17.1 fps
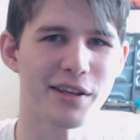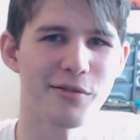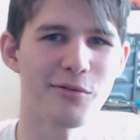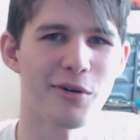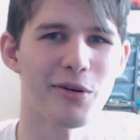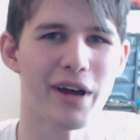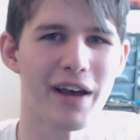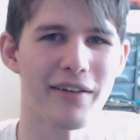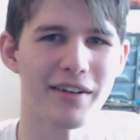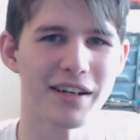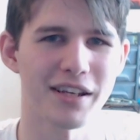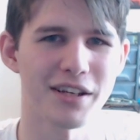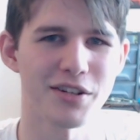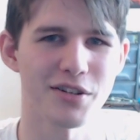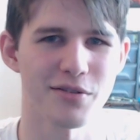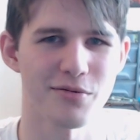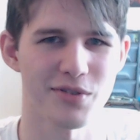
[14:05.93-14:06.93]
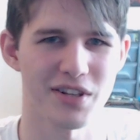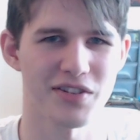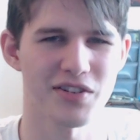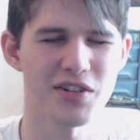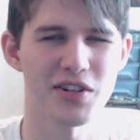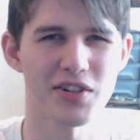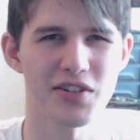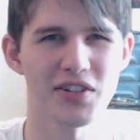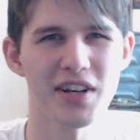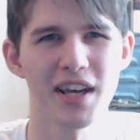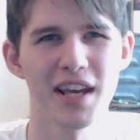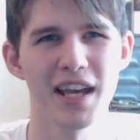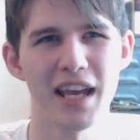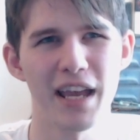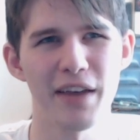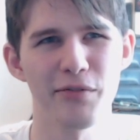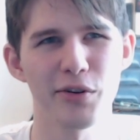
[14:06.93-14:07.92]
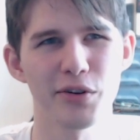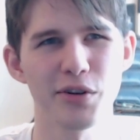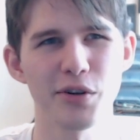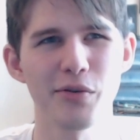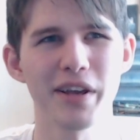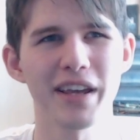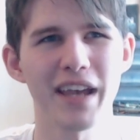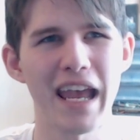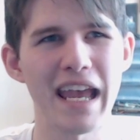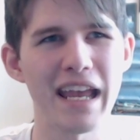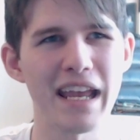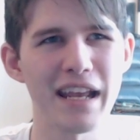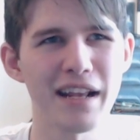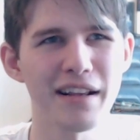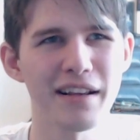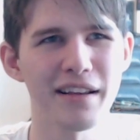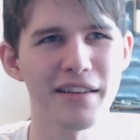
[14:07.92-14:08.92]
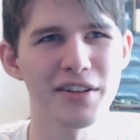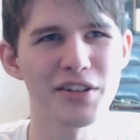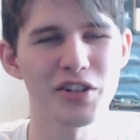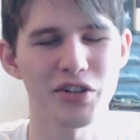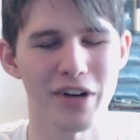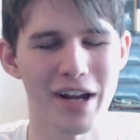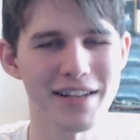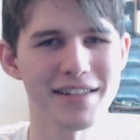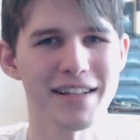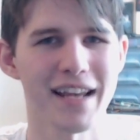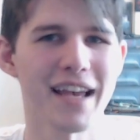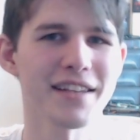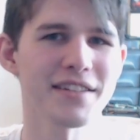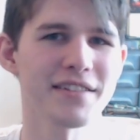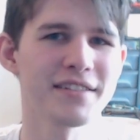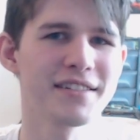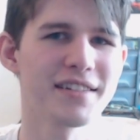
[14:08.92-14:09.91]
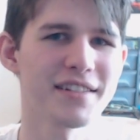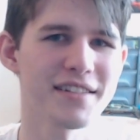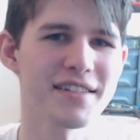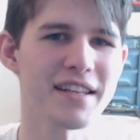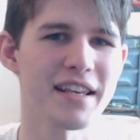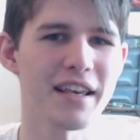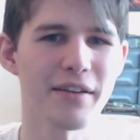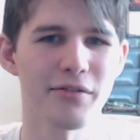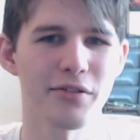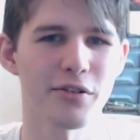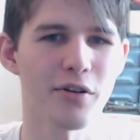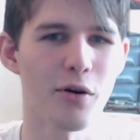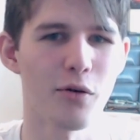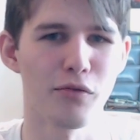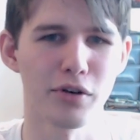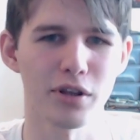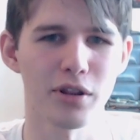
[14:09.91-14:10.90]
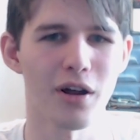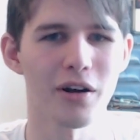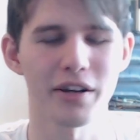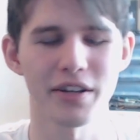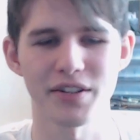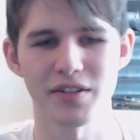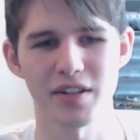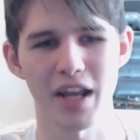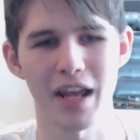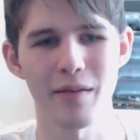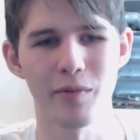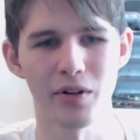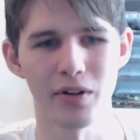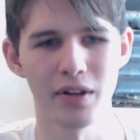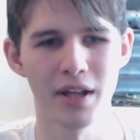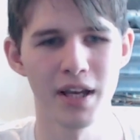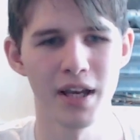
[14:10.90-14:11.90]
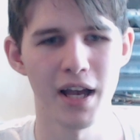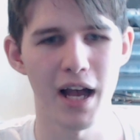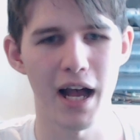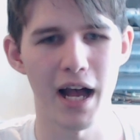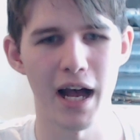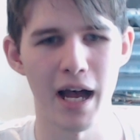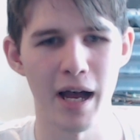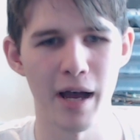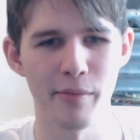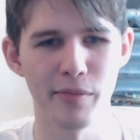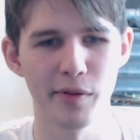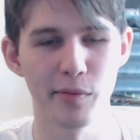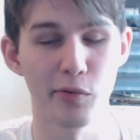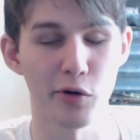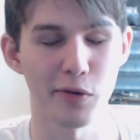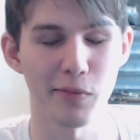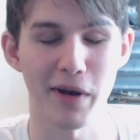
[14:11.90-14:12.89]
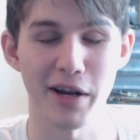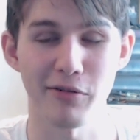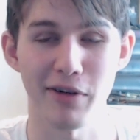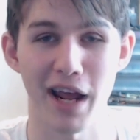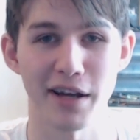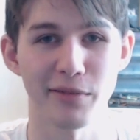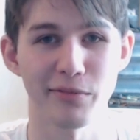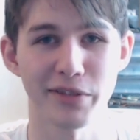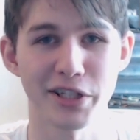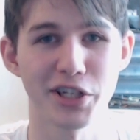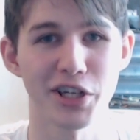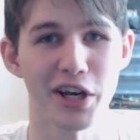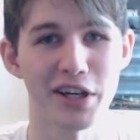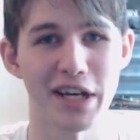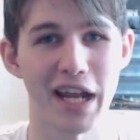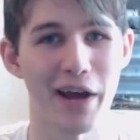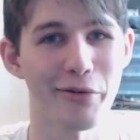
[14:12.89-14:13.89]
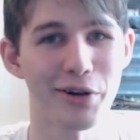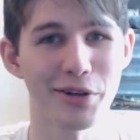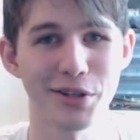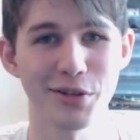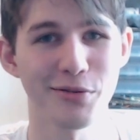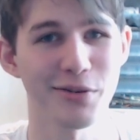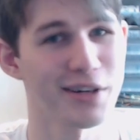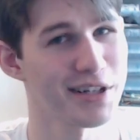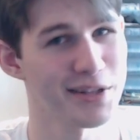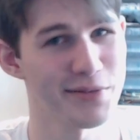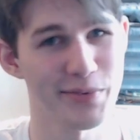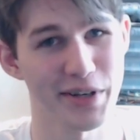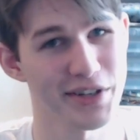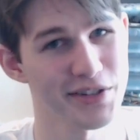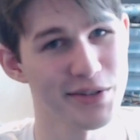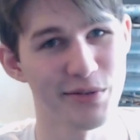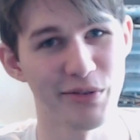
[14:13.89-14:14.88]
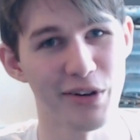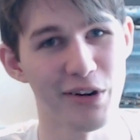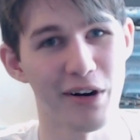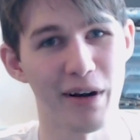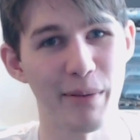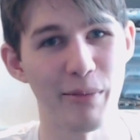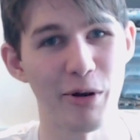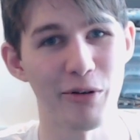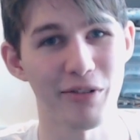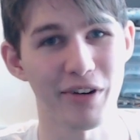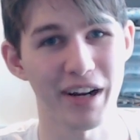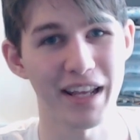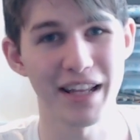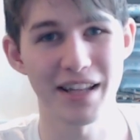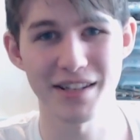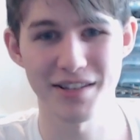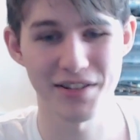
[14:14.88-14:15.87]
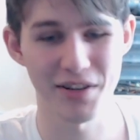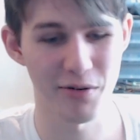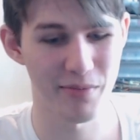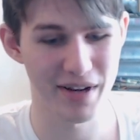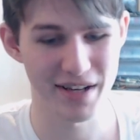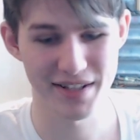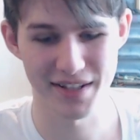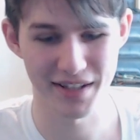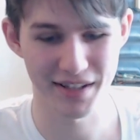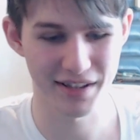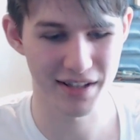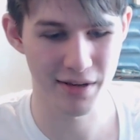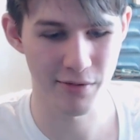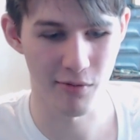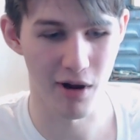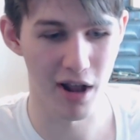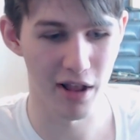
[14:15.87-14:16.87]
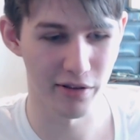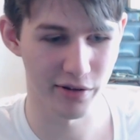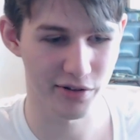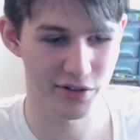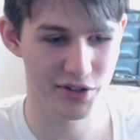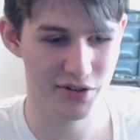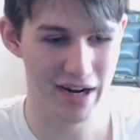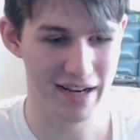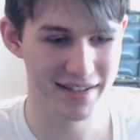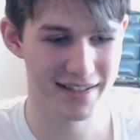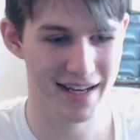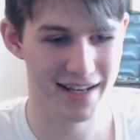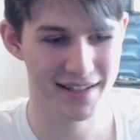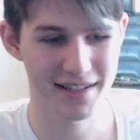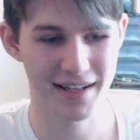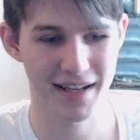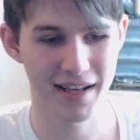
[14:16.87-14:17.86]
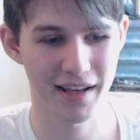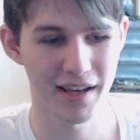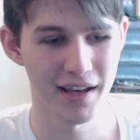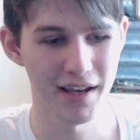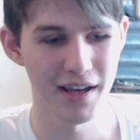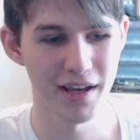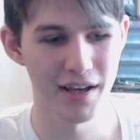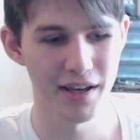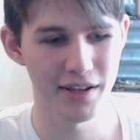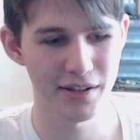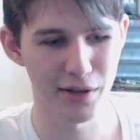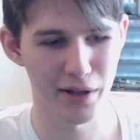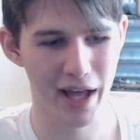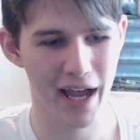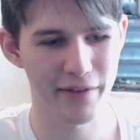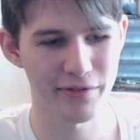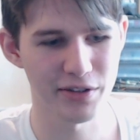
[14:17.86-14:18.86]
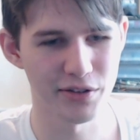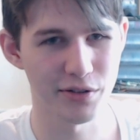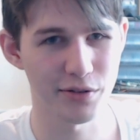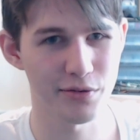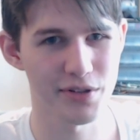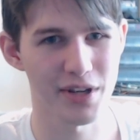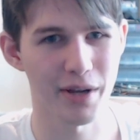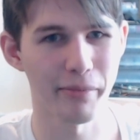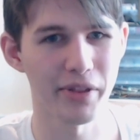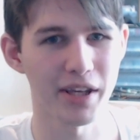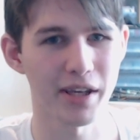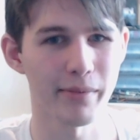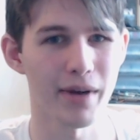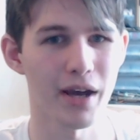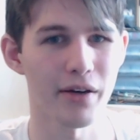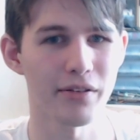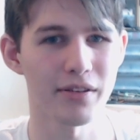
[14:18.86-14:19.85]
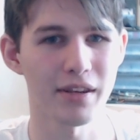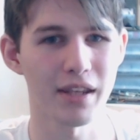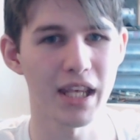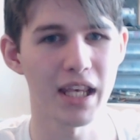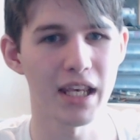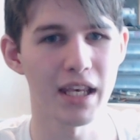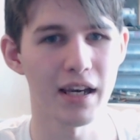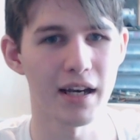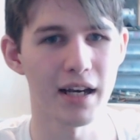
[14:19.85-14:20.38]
you won't have any issues. It's just, if you're doing a stress test to see if your overclock is stable, the board might randomly shut down on you, and it's because the VRM overheats. So basically, while you're stress testing, you'll have to do something about the